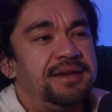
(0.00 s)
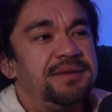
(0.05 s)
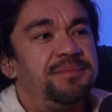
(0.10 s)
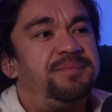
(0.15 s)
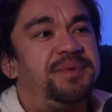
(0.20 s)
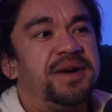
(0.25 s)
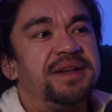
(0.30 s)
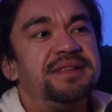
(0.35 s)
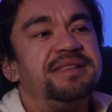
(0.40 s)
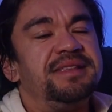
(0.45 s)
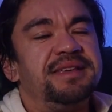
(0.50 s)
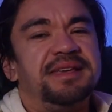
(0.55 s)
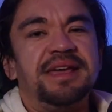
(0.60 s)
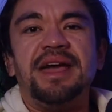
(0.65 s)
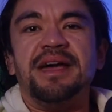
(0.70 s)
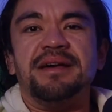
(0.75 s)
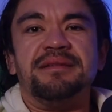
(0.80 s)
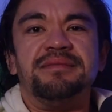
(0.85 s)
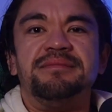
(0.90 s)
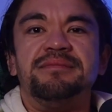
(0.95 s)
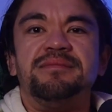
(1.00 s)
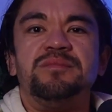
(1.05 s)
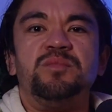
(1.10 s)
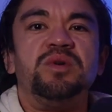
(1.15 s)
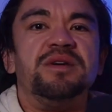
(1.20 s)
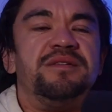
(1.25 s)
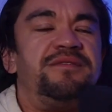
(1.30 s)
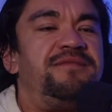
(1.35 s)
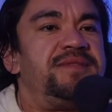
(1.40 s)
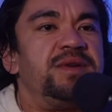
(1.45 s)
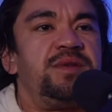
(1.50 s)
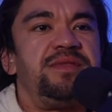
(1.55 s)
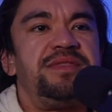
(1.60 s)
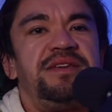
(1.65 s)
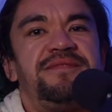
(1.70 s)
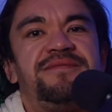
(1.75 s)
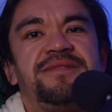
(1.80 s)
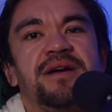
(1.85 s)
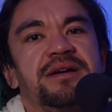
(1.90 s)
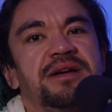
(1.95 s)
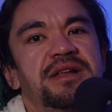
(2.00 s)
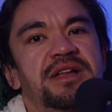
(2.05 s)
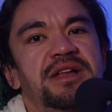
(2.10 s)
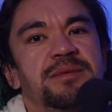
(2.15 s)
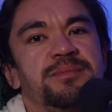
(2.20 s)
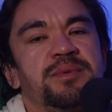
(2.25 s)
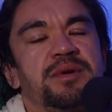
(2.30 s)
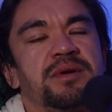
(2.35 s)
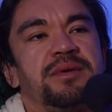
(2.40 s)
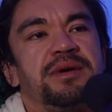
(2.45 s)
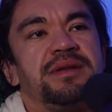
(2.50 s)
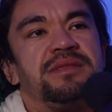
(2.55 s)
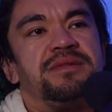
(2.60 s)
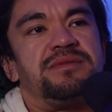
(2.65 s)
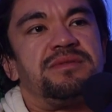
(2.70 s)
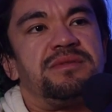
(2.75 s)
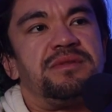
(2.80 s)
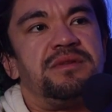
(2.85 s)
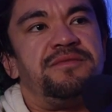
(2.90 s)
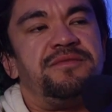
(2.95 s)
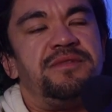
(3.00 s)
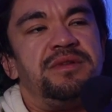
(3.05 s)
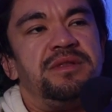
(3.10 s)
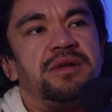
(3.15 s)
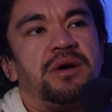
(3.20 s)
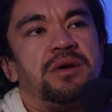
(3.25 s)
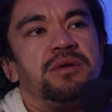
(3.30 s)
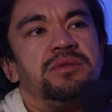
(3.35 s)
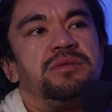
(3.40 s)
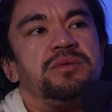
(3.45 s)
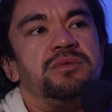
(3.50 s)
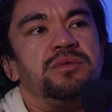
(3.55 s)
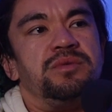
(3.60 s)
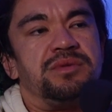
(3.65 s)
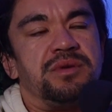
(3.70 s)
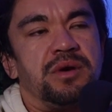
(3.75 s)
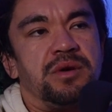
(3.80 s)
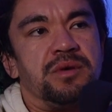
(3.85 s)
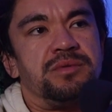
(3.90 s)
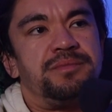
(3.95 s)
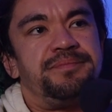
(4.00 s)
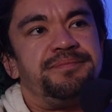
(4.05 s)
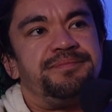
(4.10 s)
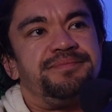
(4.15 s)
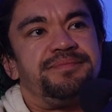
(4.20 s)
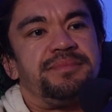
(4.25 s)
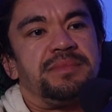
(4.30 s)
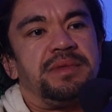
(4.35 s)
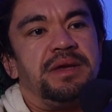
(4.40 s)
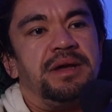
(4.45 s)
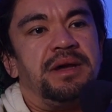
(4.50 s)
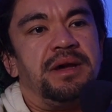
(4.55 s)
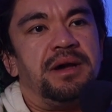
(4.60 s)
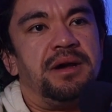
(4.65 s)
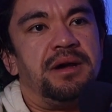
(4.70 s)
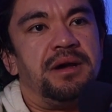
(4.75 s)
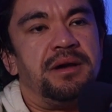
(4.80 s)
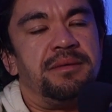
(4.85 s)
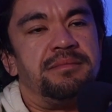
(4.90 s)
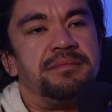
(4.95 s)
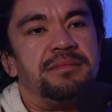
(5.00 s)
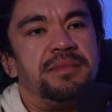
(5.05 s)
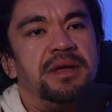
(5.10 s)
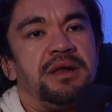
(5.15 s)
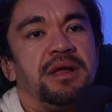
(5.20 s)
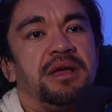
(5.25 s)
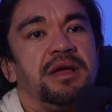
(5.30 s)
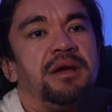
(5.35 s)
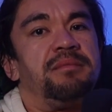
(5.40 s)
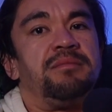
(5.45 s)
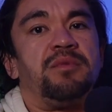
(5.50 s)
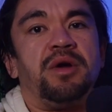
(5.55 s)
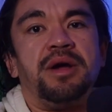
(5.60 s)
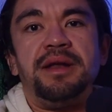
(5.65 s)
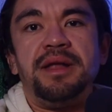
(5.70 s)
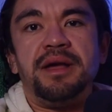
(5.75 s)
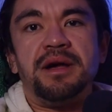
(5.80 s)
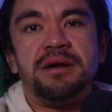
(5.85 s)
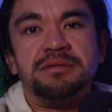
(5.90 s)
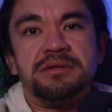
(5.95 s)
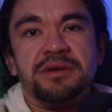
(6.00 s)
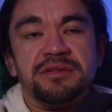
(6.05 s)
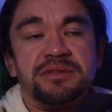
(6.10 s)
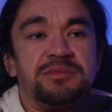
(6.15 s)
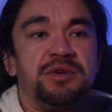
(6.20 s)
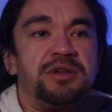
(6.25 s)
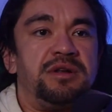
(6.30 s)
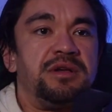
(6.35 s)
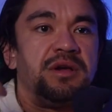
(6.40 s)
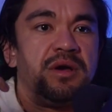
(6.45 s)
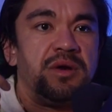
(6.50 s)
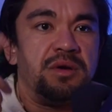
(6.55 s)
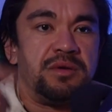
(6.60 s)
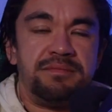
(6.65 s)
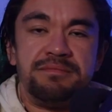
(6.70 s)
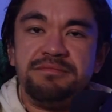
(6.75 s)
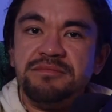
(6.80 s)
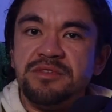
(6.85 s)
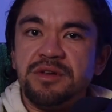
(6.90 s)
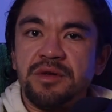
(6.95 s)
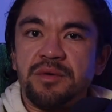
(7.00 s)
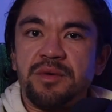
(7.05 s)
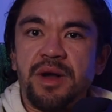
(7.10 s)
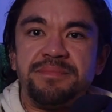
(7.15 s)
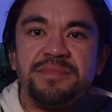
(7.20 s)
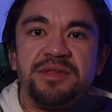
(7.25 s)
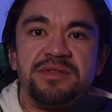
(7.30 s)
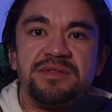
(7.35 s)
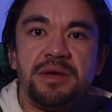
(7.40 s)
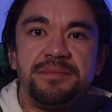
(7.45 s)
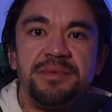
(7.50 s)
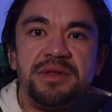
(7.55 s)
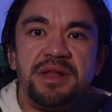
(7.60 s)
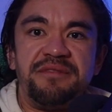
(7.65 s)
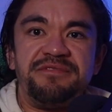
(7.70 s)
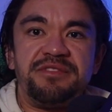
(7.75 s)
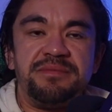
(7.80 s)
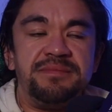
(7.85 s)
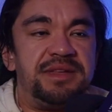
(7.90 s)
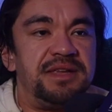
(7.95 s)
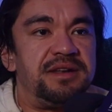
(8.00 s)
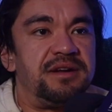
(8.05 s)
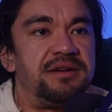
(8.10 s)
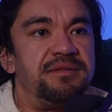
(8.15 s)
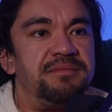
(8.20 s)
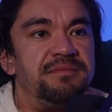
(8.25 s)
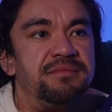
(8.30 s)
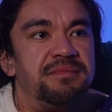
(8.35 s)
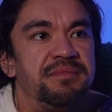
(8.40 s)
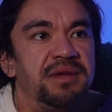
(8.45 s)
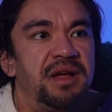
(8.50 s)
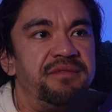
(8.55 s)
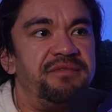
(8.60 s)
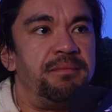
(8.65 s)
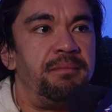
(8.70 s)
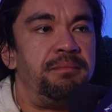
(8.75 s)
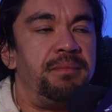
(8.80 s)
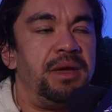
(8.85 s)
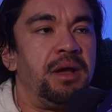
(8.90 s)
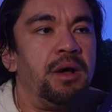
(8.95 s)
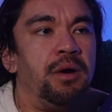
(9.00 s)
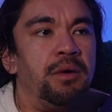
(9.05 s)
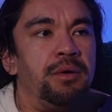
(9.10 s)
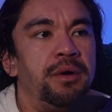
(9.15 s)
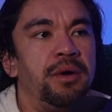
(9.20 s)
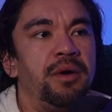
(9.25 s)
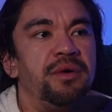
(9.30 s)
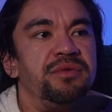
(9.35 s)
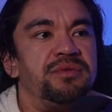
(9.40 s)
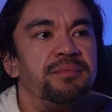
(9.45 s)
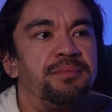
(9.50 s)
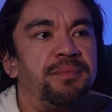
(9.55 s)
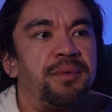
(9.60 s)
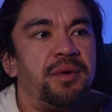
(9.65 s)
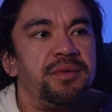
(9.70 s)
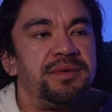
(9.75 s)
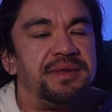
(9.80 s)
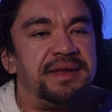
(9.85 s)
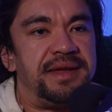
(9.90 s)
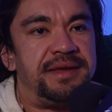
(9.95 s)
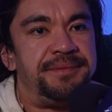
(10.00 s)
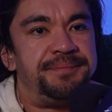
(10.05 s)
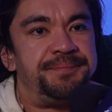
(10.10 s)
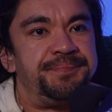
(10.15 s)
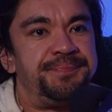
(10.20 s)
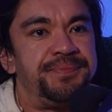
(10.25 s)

But yeah, we're filthy fucking hypocrites if we don't do so. And I am right now, because I'm going to go, wrap this up and have some dinner and have a big old dose of protein.